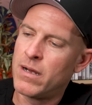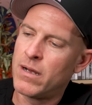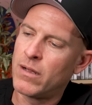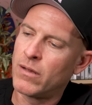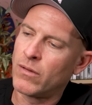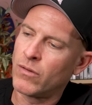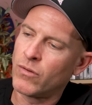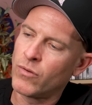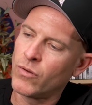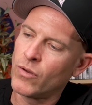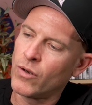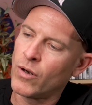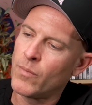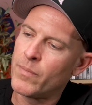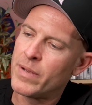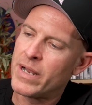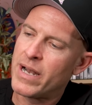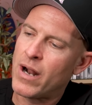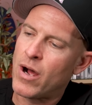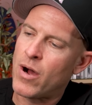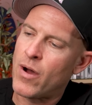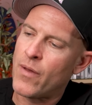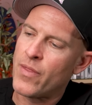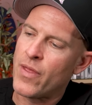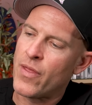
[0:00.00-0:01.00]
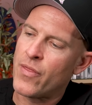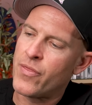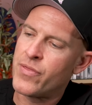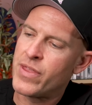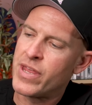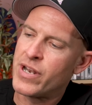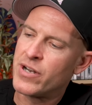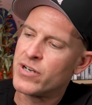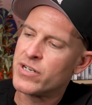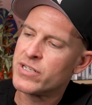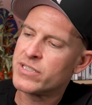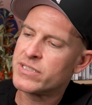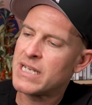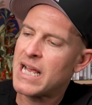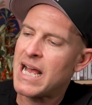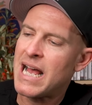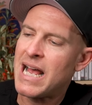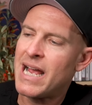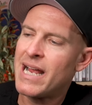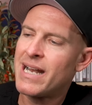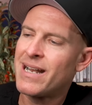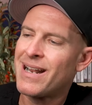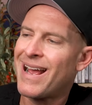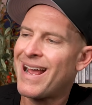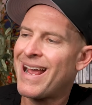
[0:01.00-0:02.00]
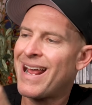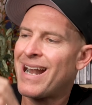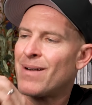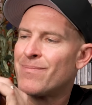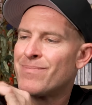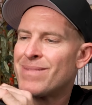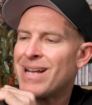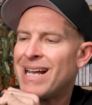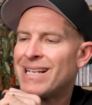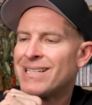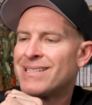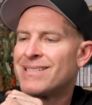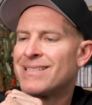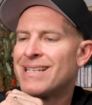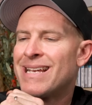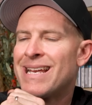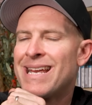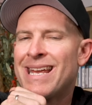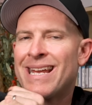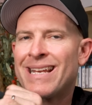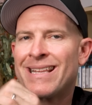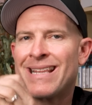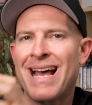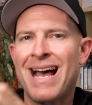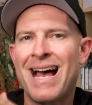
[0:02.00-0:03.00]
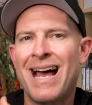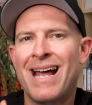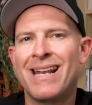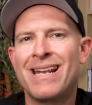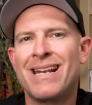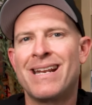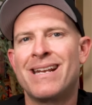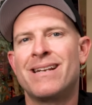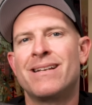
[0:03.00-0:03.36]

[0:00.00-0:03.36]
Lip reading: a little bit on the thinner side, and I'm not saying that